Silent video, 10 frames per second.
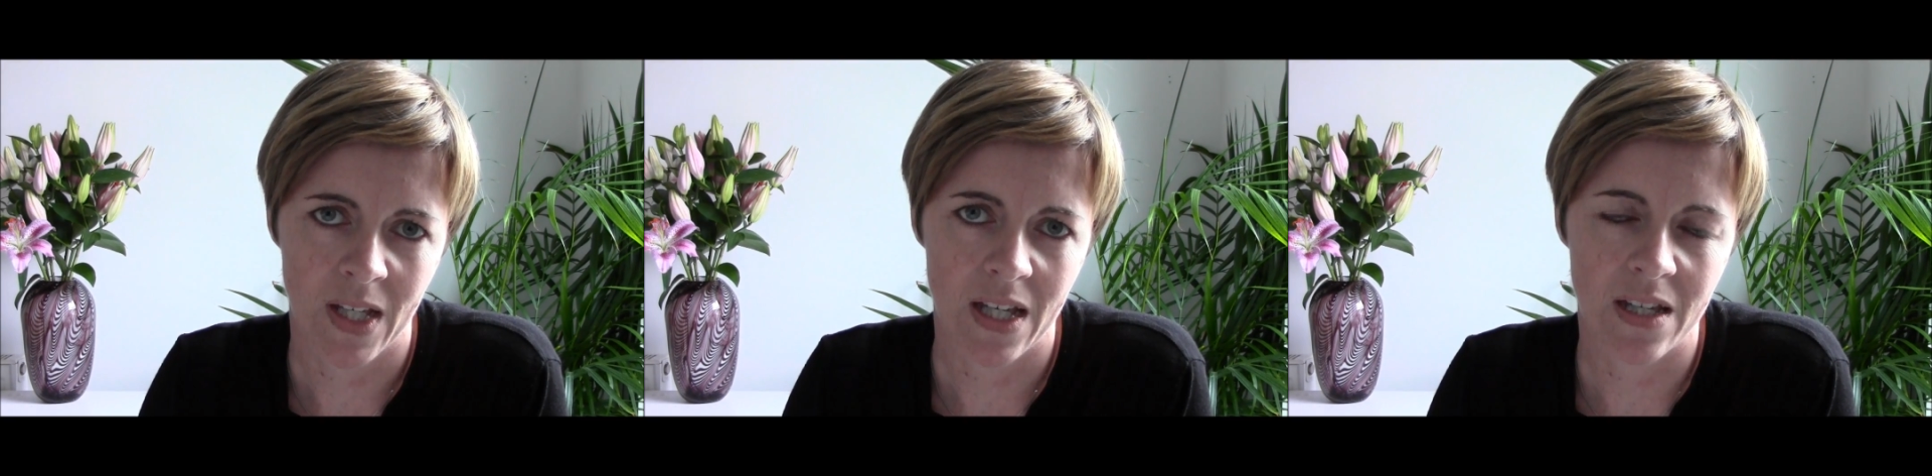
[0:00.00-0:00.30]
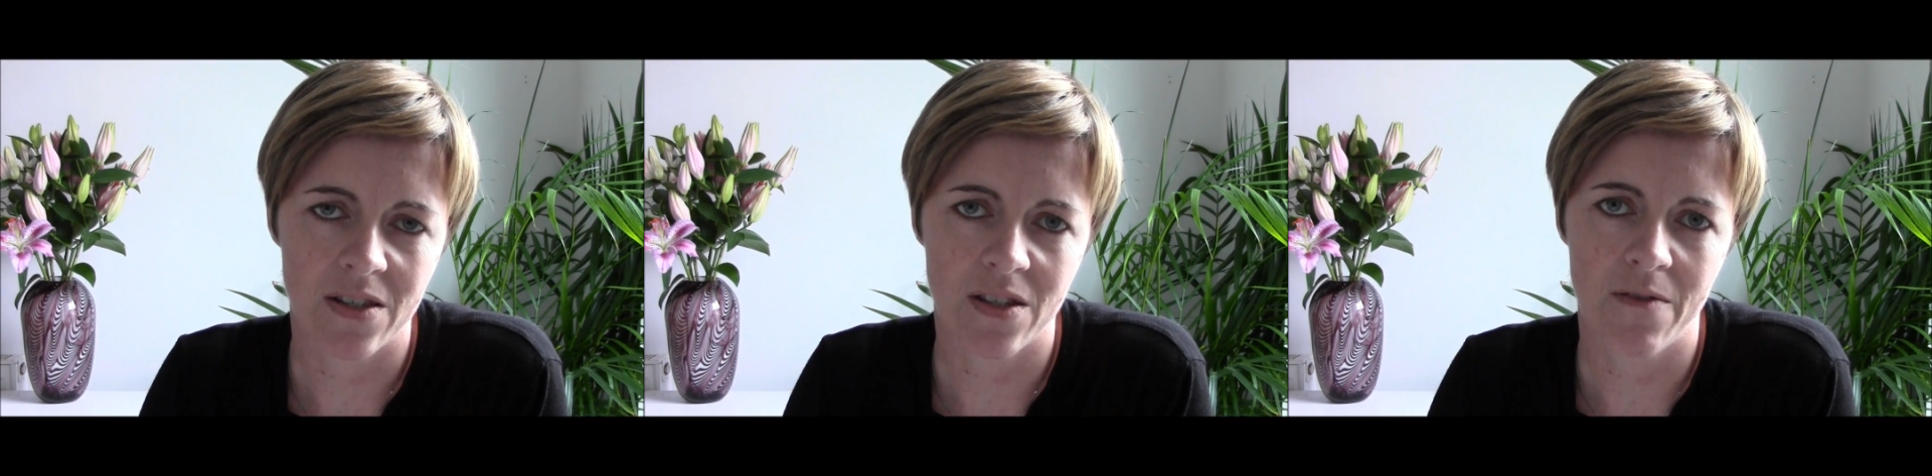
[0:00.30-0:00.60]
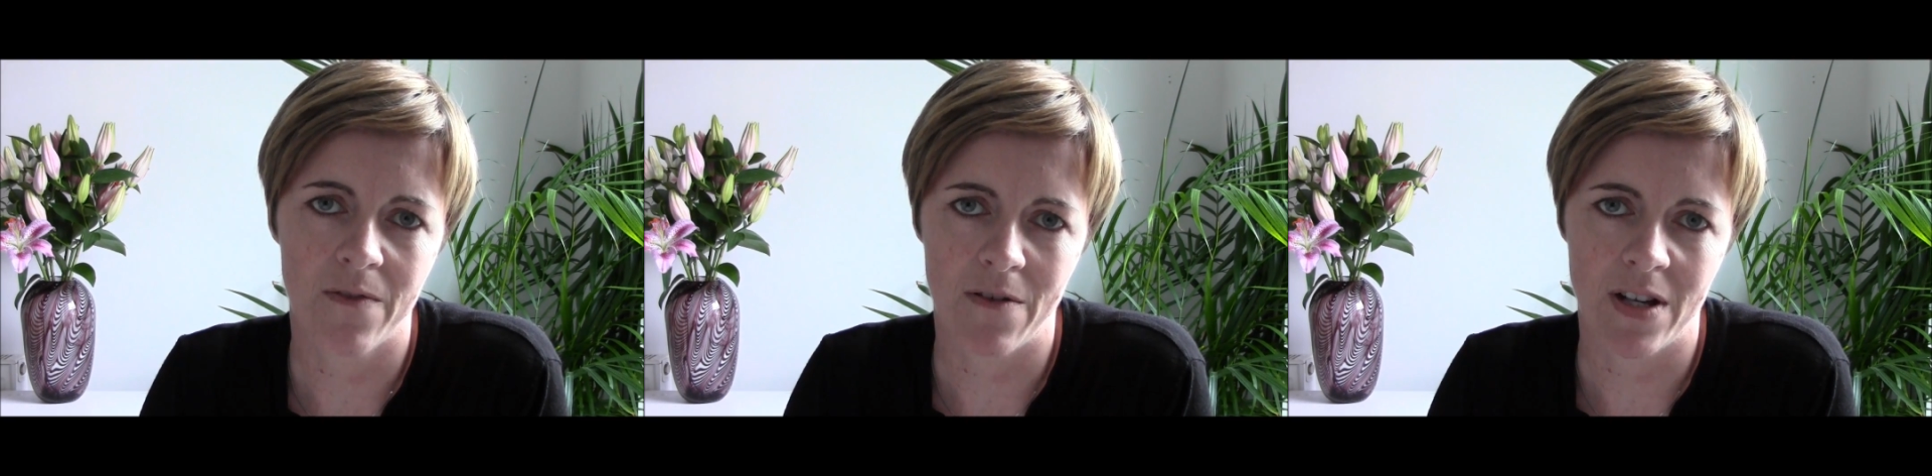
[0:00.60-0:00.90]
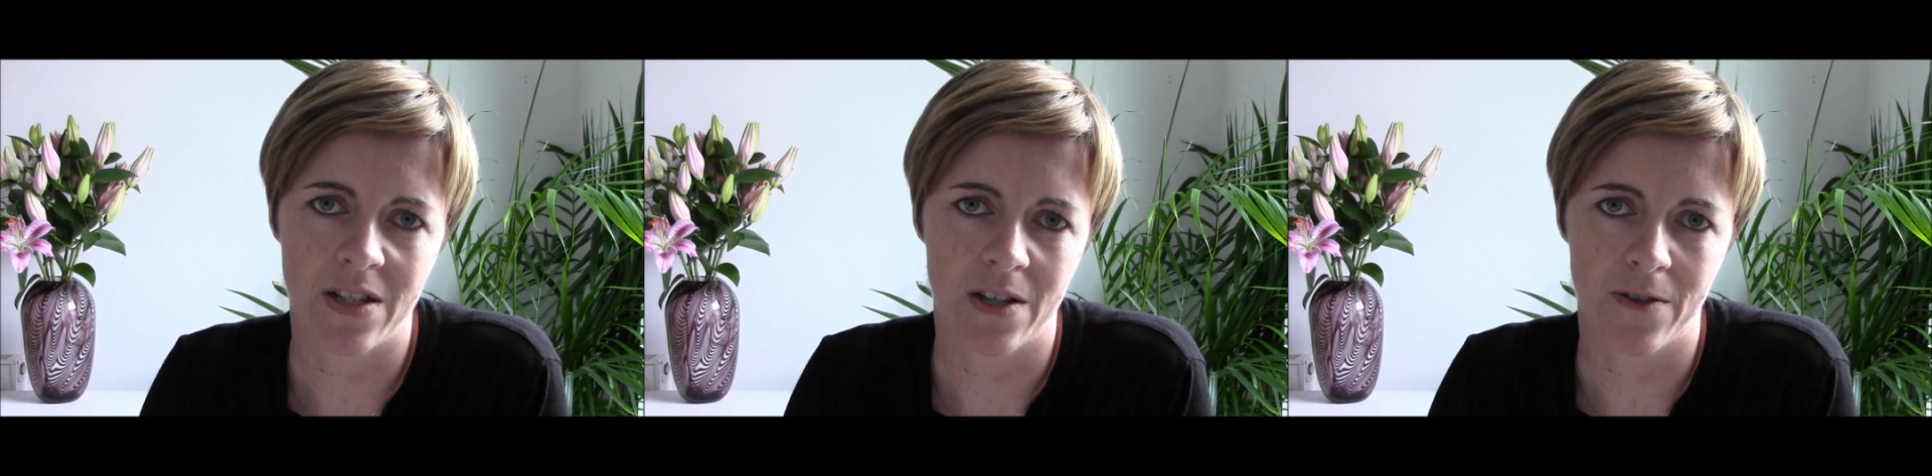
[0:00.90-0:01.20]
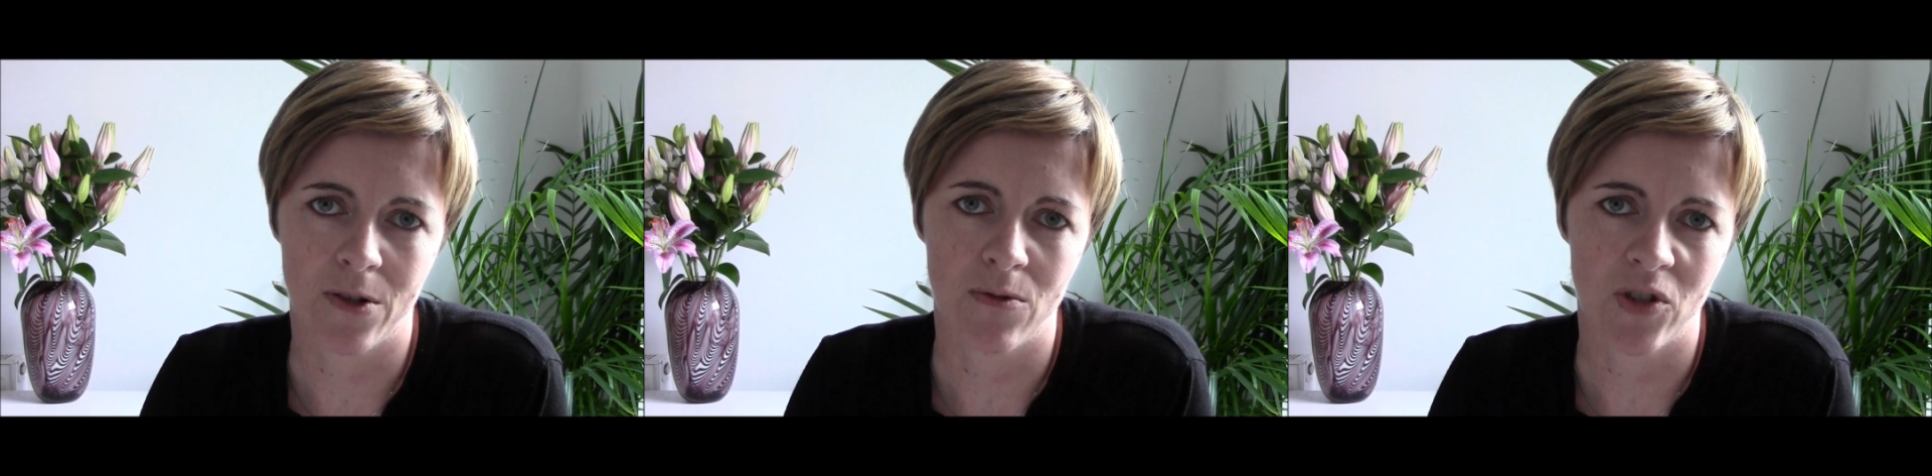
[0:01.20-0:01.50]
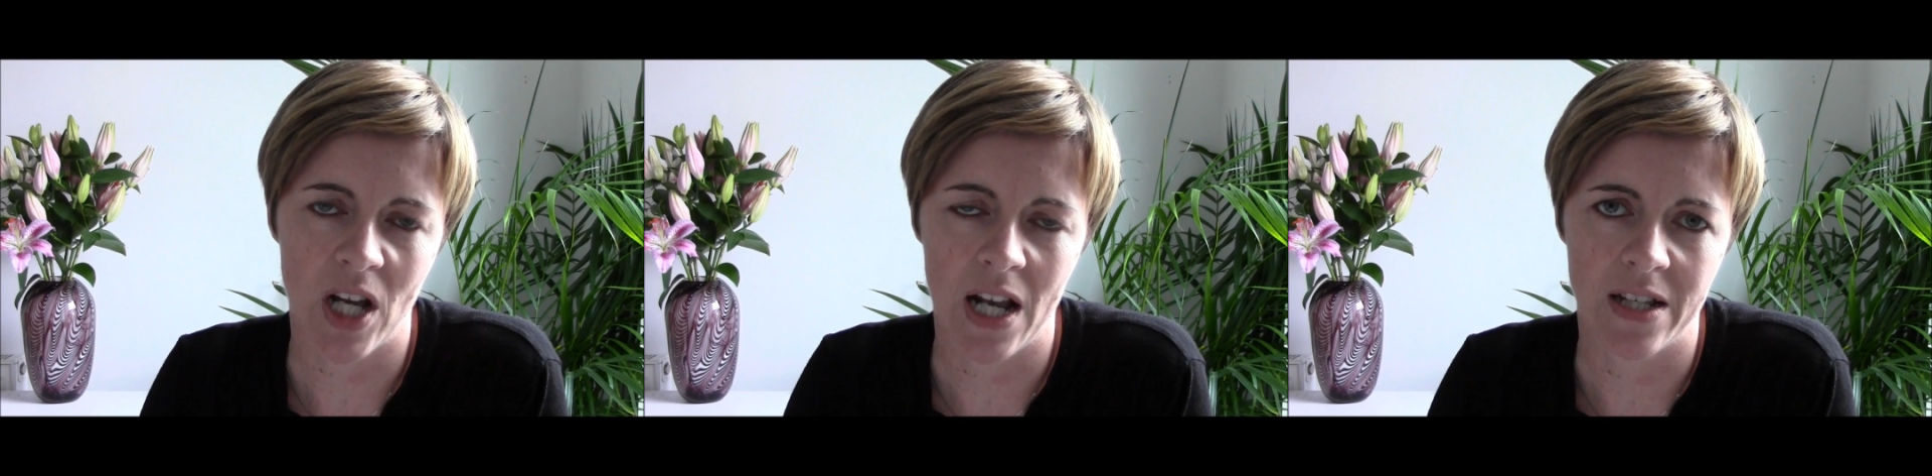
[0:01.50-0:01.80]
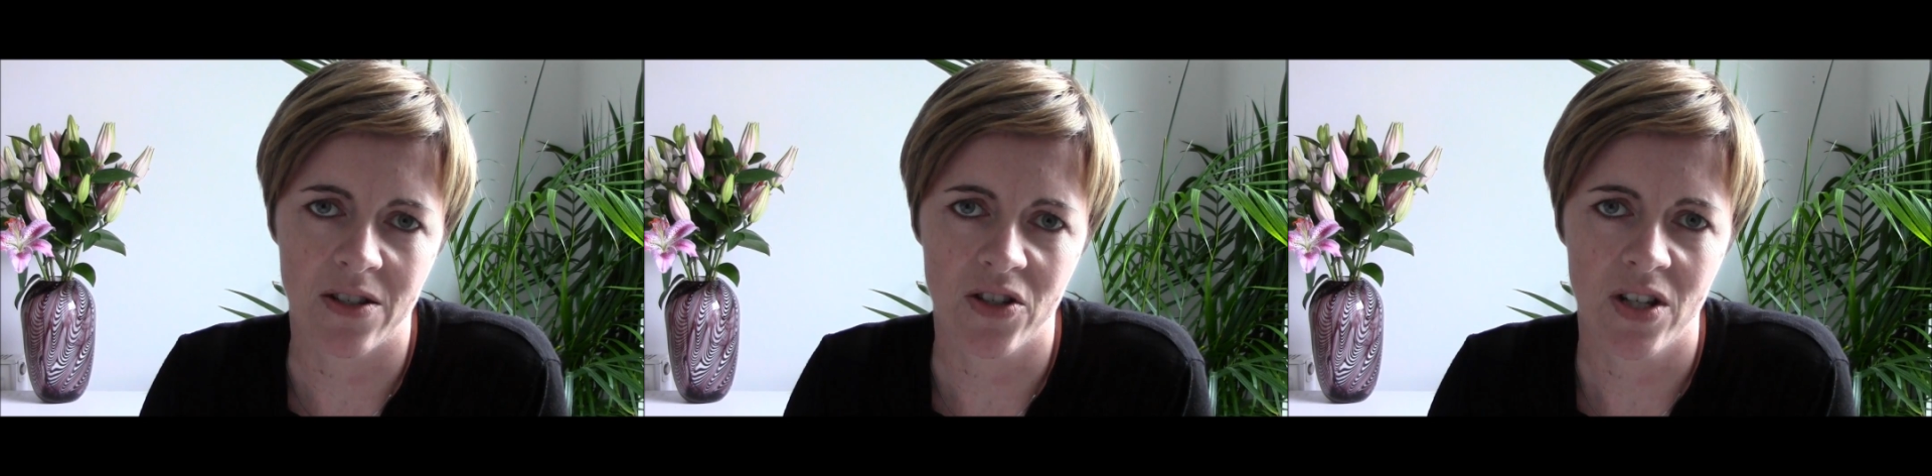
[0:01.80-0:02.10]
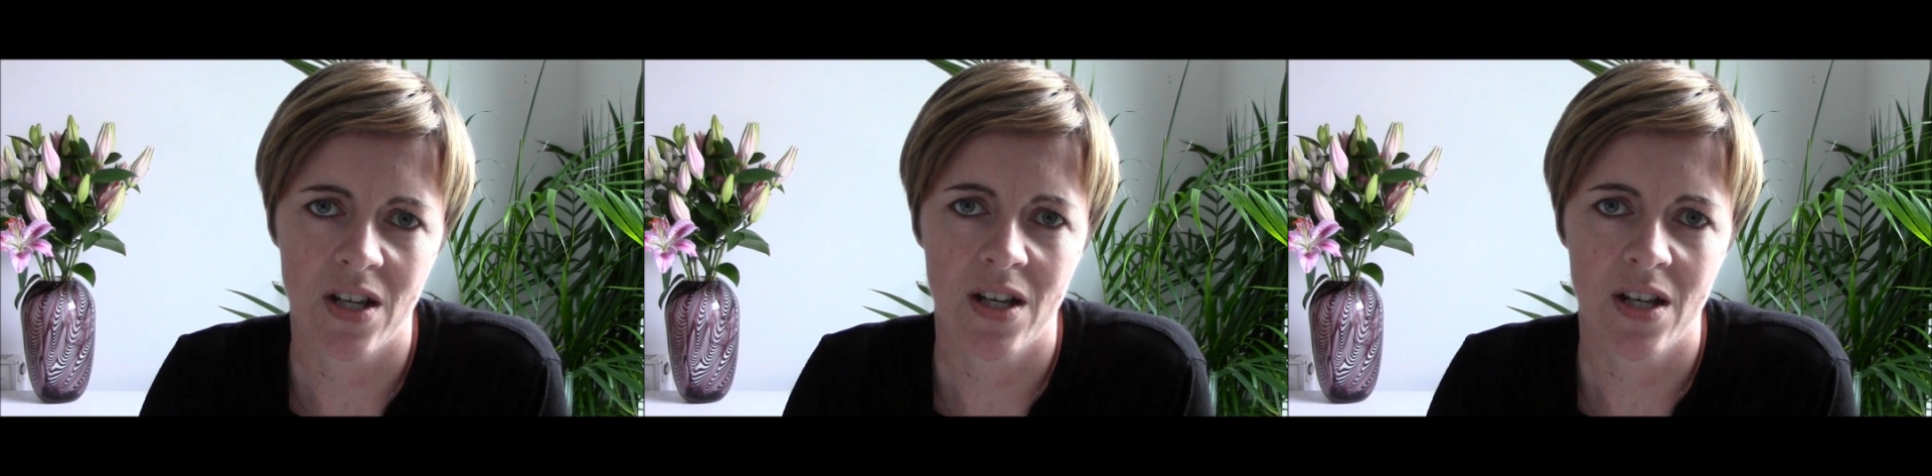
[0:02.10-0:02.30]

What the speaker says: It's a very difficult challenge.